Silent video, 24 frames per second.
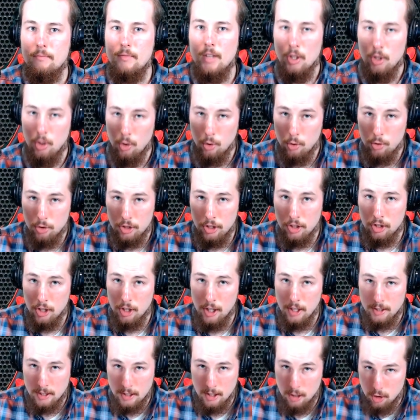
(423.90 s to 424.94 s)
You're
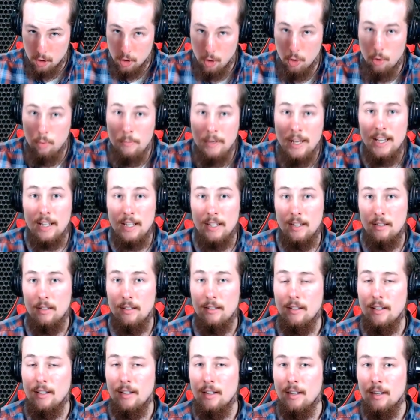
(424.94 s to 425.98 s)
suggesting to me
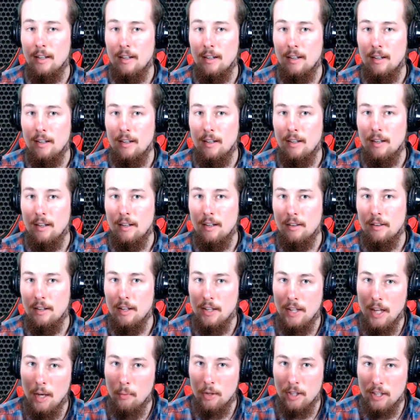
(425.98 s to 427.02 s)
that
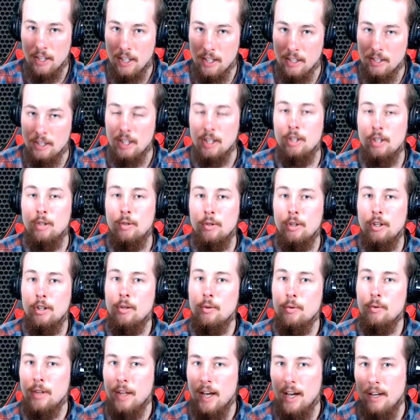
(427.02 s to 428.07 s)
they would continue to
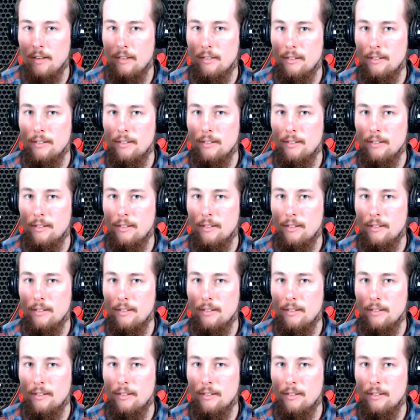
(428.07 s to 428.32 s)
do that.